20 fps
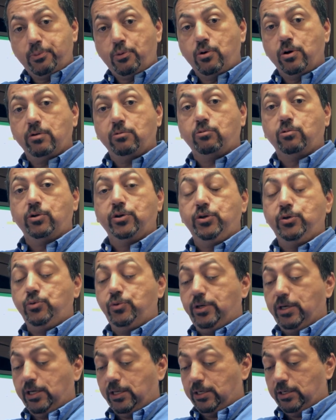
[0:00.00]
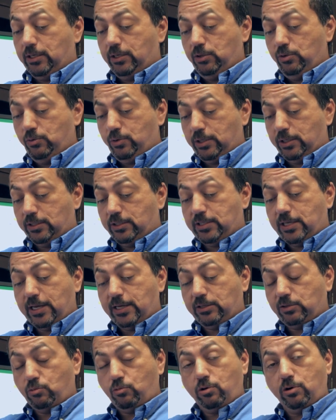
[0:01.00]
point where you can
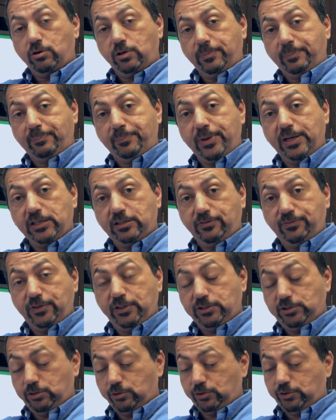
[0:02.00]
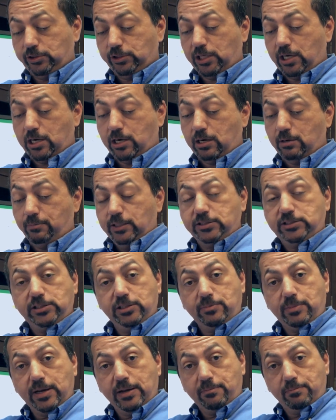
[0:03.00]
take the work that best fits your shop and
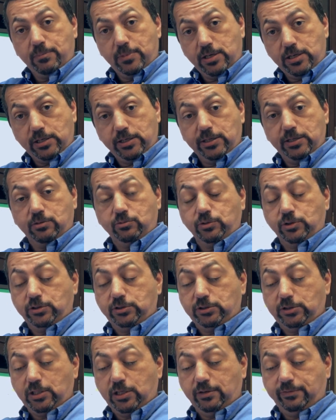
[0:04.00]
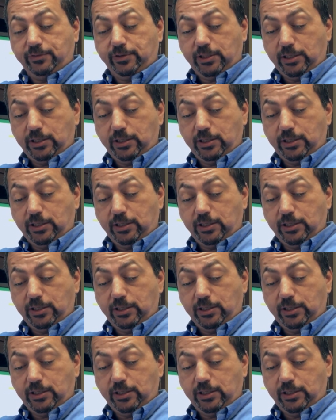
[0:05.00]
still make money on the stuff